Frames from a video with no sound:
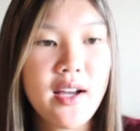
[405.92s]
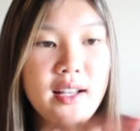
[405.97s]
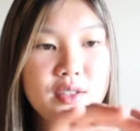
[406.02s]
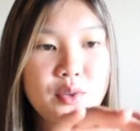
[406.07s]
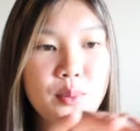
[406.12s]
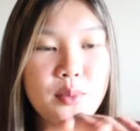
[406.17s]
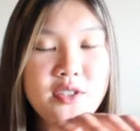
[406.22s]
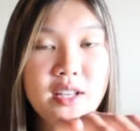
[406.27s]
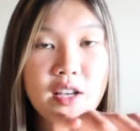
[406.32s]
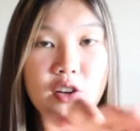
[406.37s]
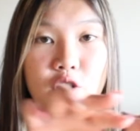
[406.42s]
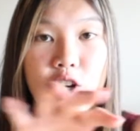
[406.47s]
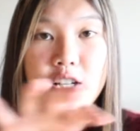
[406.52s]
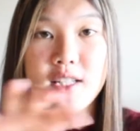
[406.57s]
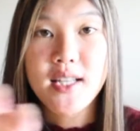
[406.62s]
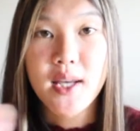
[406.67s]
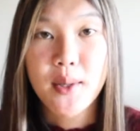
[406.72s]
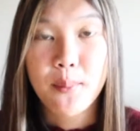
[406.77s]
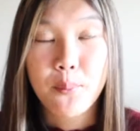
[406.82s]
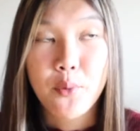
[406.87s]
almost like
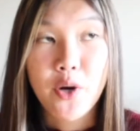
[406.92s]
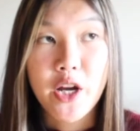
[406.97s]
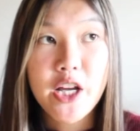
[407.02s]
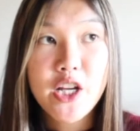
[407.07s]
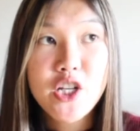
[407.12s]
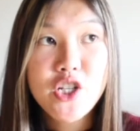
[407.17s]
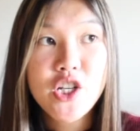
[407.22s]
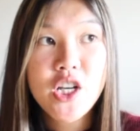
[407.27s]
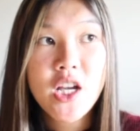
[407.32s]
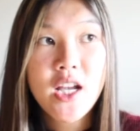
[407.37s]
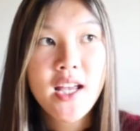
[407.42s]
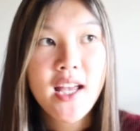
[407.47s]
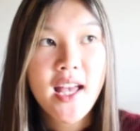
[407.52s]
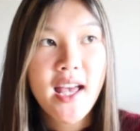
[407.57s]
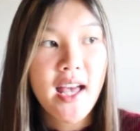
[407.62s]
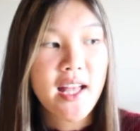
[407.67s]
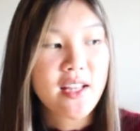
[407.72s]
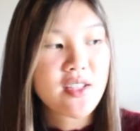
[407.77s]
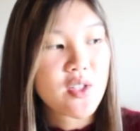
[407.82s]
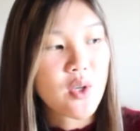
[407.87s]
crossing a bridge,
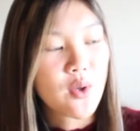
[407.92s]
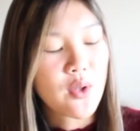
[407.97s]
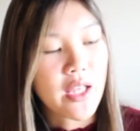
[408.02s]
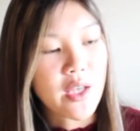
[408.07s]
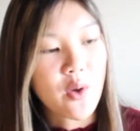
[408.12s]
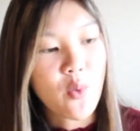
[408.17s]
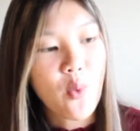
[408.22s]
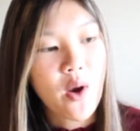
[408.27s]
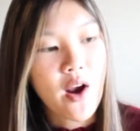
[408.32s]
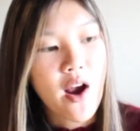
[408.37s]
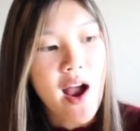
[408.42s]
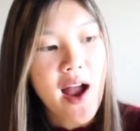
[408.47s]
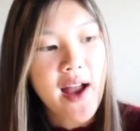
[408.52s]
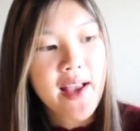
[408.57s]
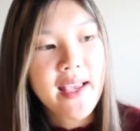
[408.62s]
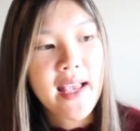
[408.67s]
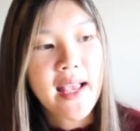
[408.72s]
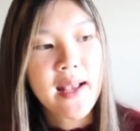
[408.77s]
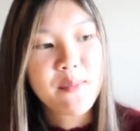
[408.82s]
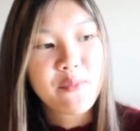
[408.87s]
and so like where
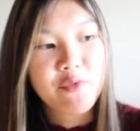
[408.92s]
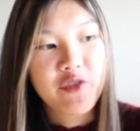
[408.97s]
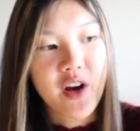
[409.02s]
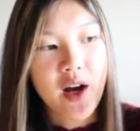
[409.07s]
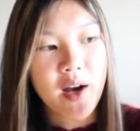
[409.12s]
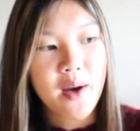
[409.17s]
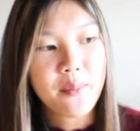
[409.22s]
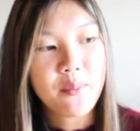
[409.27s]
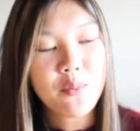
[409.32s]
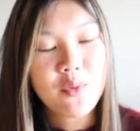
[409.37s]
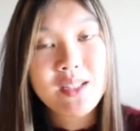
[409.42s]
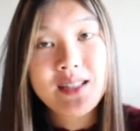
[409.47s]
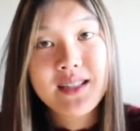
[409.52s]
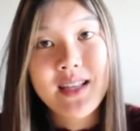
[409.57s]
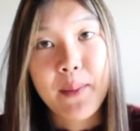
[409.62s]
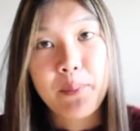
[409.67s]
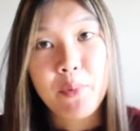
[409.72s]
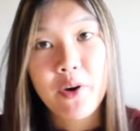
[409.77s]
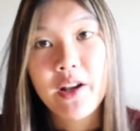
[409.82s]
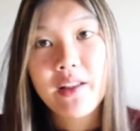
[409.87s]
I came from was
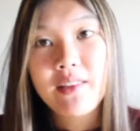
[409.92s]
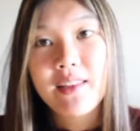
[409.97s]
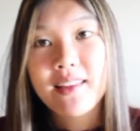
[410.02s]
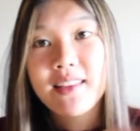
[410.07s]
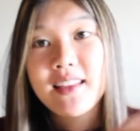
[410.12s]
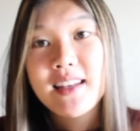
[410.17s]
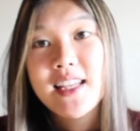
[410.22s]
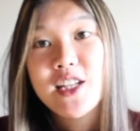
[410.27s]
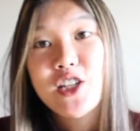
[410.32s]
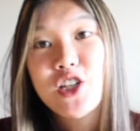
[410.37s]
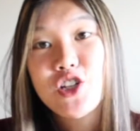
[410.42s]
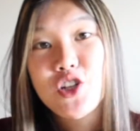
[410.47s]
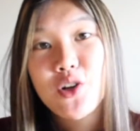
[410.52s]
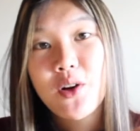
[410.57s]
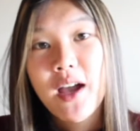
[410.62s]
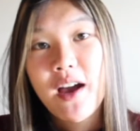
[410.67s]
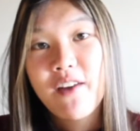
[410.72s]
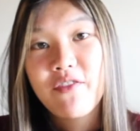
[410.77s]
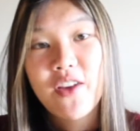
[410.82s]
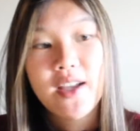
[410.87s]
separate, like the Nichijou
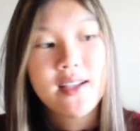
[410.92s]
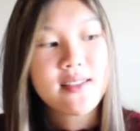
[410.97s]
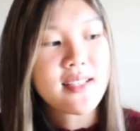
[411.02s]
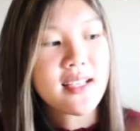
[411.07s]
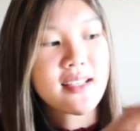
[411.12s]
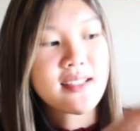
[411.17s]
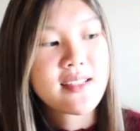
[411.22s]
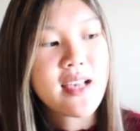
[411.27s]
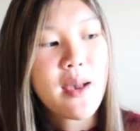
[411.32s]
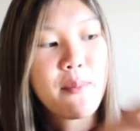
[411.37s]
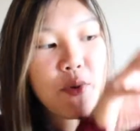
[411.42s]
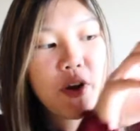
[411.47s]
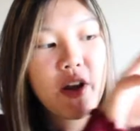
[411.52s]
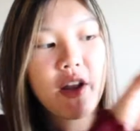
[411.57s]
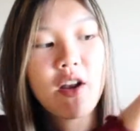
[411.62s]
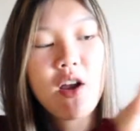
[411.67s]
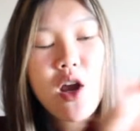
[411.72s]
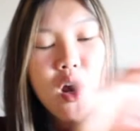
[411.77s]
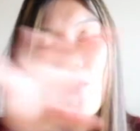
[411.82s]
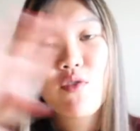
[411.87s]
cafe is like
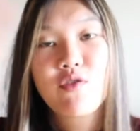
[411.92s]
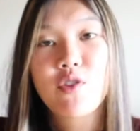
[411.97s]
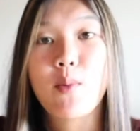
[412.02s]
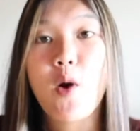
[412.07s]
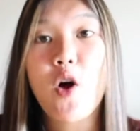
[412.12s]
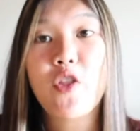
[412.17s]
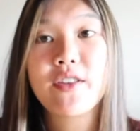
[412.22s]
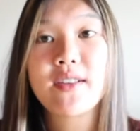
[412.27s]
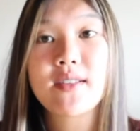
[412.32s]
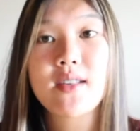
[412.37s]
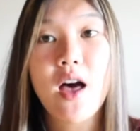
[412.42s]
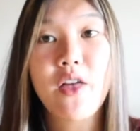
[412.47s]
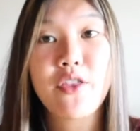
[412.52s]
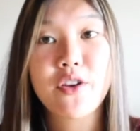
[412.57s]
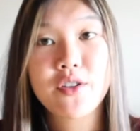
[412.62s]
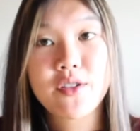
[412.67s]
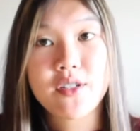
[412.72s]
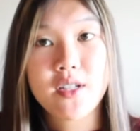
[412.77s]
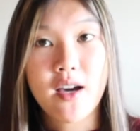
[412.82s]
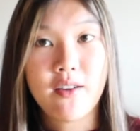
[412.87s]
separate from all this
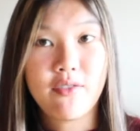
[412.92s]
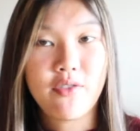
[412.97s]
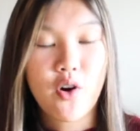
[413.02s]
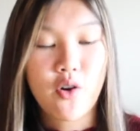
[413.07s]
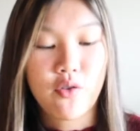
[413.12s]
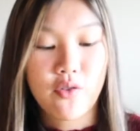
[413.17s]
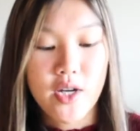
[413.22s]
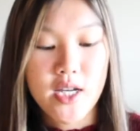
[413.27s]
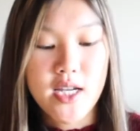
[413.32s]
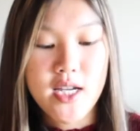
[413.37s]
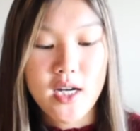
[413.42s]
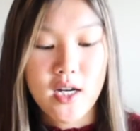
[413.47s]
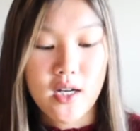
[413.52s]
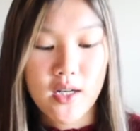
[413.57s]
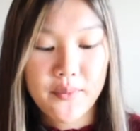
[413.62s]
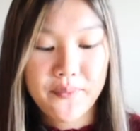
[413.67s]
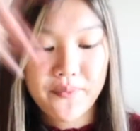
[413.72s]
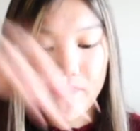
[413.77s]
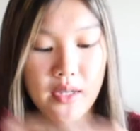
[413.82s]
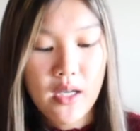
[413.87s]
other stuff over
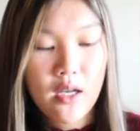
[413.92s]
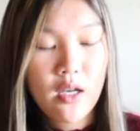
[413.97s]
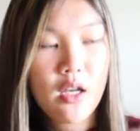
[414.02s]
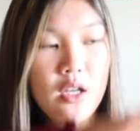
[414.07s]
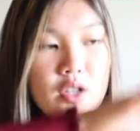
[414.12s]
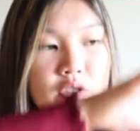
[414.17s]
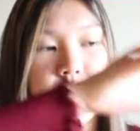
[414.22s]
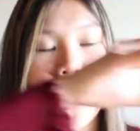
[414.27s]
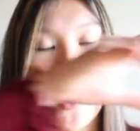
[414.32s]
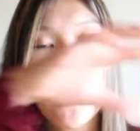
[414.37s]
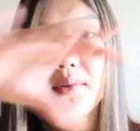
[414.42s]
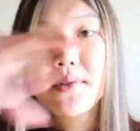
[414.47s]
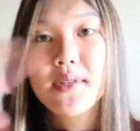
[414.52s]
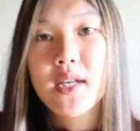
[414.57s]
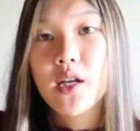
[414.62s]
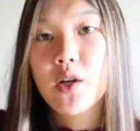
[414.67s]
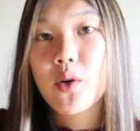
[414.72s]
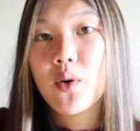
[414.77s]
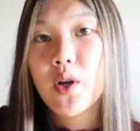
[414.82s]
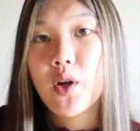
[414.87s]
here. So I was
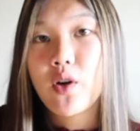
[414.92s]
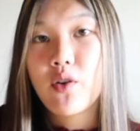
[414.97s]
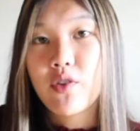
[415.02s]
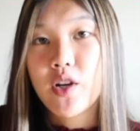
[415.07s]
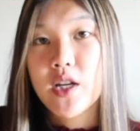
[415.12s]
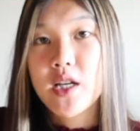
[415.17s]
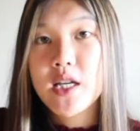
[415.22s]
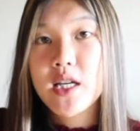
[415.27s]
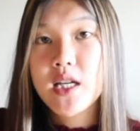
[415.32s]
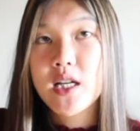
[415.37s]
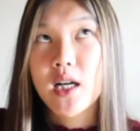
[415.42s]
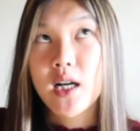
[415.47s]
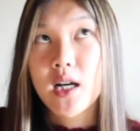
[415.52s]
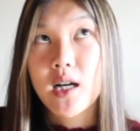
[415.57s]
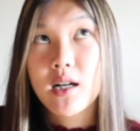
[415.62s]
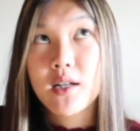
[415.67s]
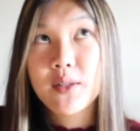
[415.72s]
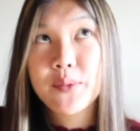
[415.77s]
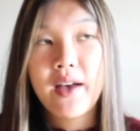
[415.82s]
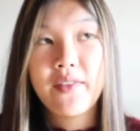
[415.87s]
like going over
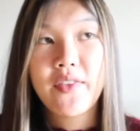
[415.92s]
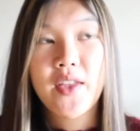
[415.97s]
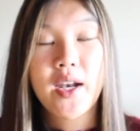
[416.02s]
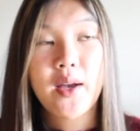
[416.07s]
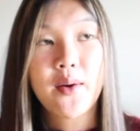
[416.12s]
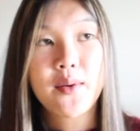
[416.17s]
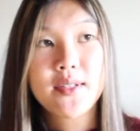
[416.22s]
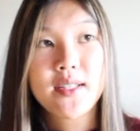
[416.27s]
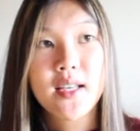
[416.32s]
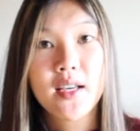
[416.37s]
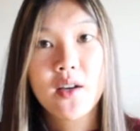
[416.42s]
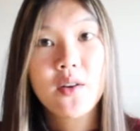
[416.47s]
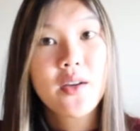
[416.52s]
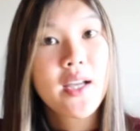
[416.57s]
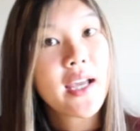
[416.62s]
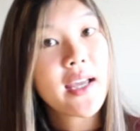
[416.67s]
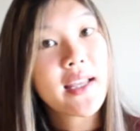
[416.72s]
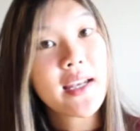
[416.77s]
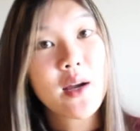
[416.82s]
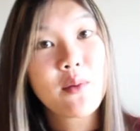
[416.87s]
here, and then I was like,
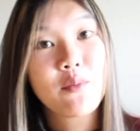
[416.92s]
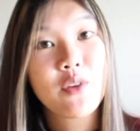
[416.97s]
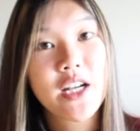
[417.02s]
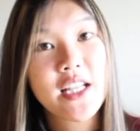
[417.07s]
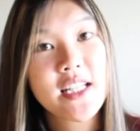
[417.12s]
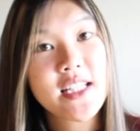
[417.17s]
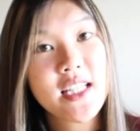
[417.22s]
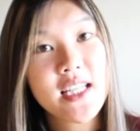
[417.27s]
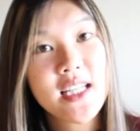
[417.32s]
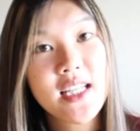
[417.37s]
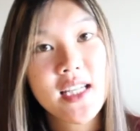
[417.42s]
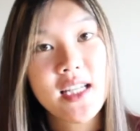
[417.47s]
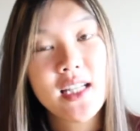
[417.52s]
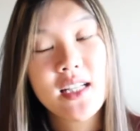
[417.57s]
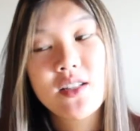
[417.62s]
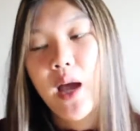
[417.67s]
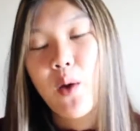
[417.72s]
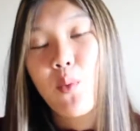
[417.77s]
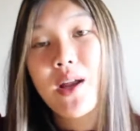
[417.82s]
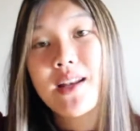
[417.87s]
okay, now I'm ready to
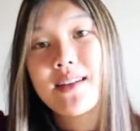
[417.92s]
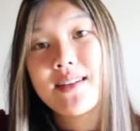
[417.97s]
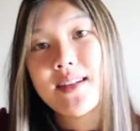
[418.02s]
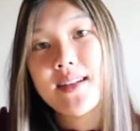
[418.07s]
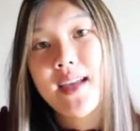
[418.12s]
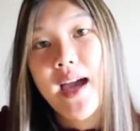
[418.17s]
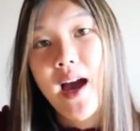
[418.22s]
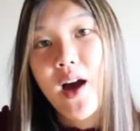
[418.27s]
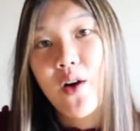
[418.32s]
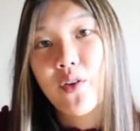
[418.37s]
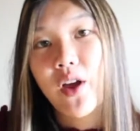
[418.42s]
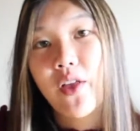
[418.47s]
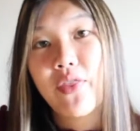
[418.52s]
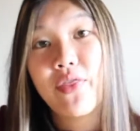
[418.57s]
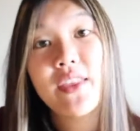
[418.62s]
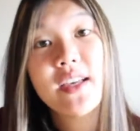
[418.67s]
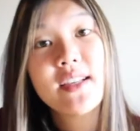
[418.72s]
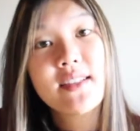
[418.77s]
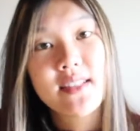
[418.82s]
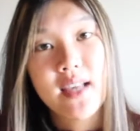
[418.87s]
eat. I went down
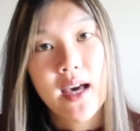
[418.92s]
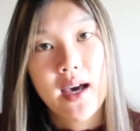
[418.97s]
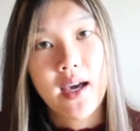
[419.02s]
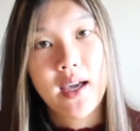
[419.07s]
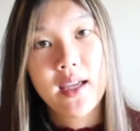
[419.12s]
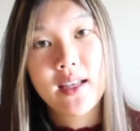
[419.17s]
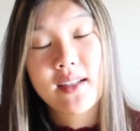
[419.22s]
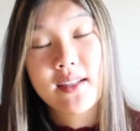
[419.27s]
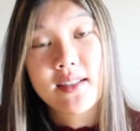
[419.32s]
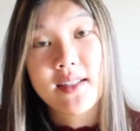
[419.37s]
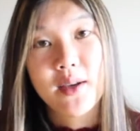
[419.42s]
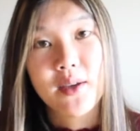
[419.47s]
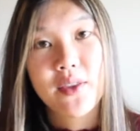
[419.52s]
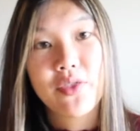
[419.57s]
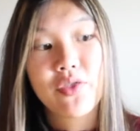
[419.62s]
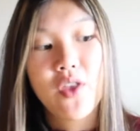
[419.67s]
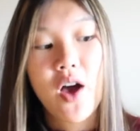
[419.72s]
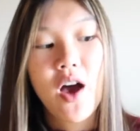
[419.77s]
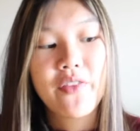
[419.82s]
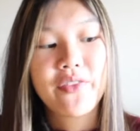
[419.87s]
on this side because I
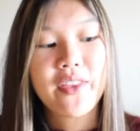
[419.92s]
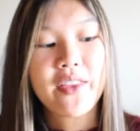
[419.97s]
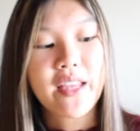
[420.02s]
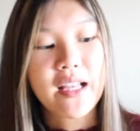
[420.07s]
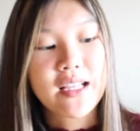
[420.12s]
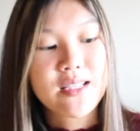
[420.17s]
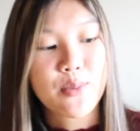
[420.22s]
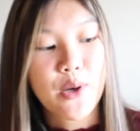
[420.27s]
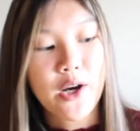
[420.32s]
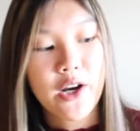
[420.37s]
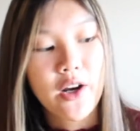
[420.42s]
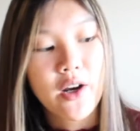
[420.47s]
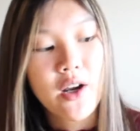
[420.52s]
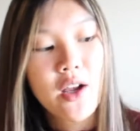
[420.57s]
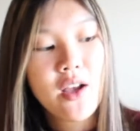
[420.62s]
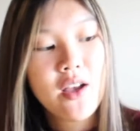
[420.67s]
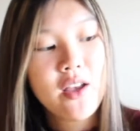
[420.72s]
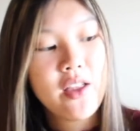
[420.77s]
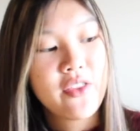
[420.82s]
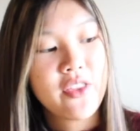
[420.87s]
thought that that's where
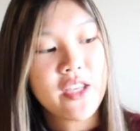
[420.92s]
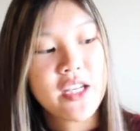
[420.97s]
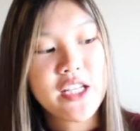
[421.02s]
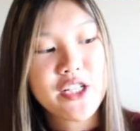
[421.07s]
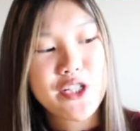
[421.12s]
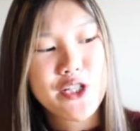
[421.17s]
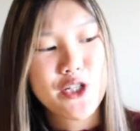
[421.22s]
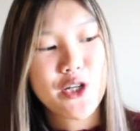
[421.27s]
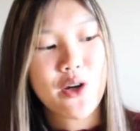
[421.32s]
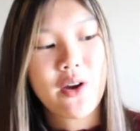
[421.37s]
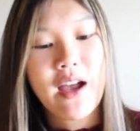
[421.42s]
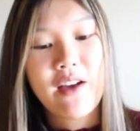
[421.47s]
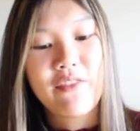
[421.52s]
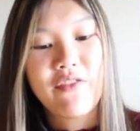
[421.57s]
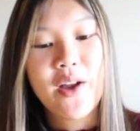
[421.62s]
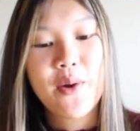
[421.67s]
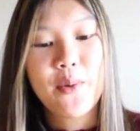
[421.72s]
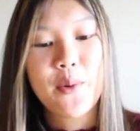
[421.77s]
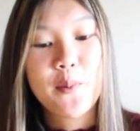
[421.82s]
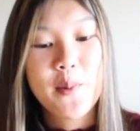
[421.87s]
the Nichijou
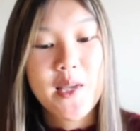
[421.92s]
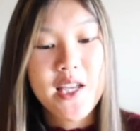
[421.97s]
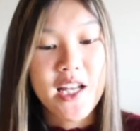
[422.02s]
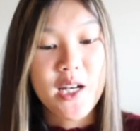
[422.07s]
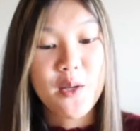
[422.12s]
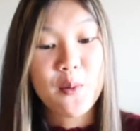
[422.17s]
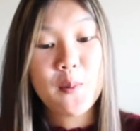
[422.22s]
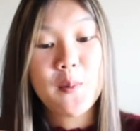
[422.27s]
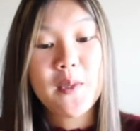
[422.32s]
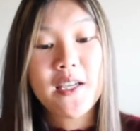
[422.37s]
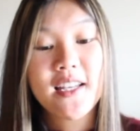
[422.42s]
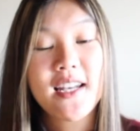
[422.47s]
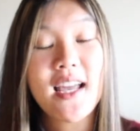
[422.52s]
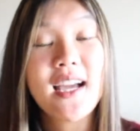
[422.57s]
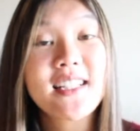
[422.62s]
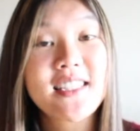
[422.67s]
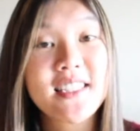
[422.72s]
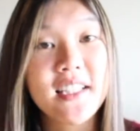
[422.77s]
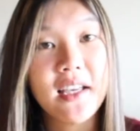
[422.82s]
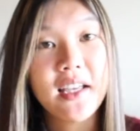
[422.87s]
cafe would be and it would be
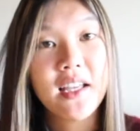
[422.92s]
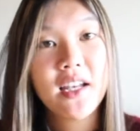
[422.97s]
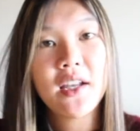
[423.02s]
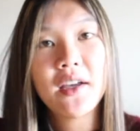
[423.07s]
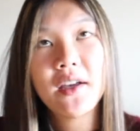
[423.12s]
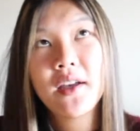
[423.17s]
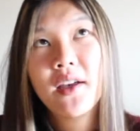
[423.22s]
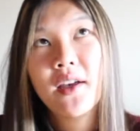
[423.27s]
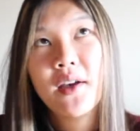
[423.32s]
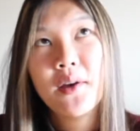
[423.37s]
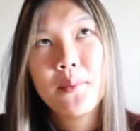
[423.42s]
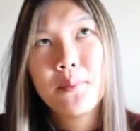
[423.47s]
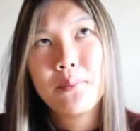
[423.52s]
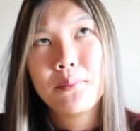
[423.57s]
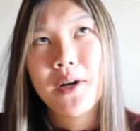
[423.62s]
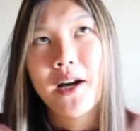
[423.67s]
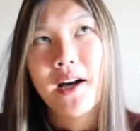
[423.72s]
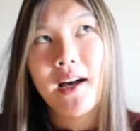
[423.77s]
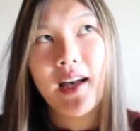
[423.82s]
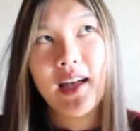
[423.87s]
connected,
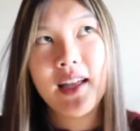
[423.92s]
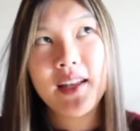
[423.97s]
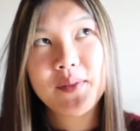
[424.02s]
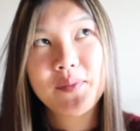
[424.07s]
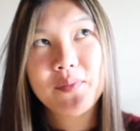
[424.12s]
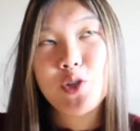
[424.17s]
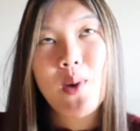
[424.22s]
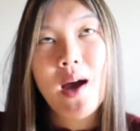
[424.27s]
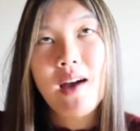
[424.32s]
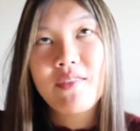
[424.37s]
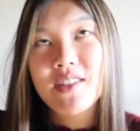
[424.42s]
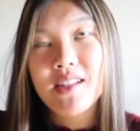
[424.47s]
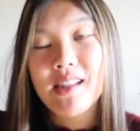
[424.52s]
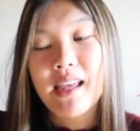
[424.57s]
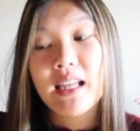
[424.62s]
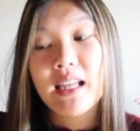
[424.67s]
but you have to like